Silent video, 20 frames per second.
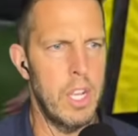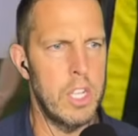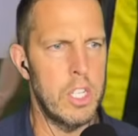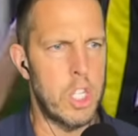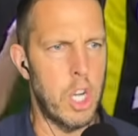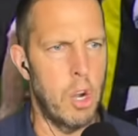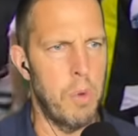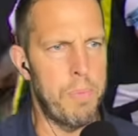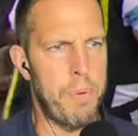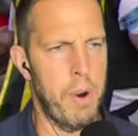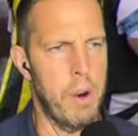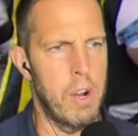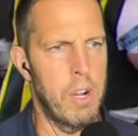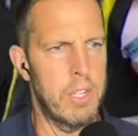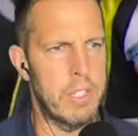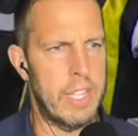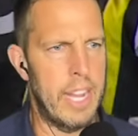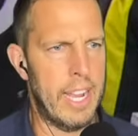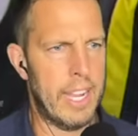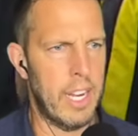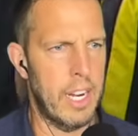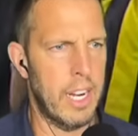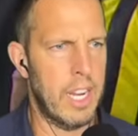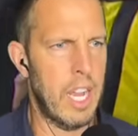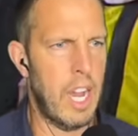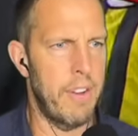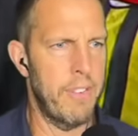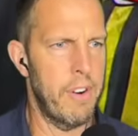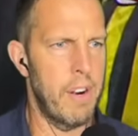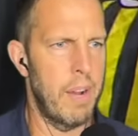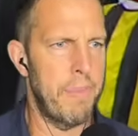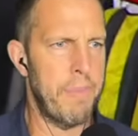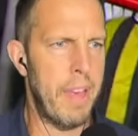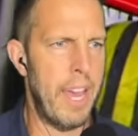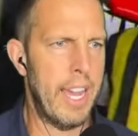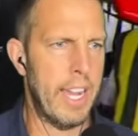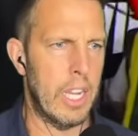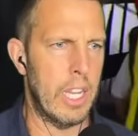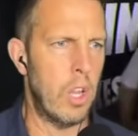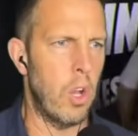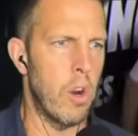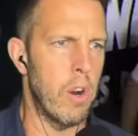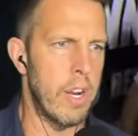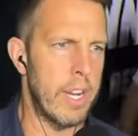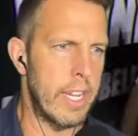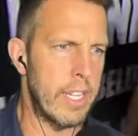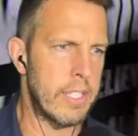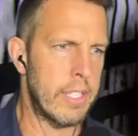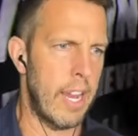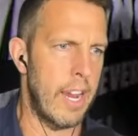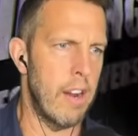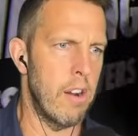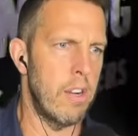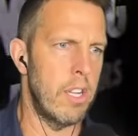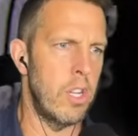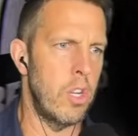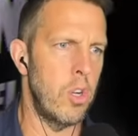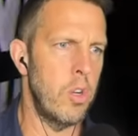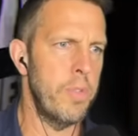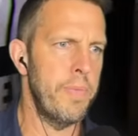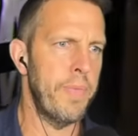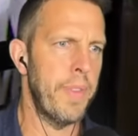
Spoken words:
Joe Burrow's not going to cover up that glorious hairdo.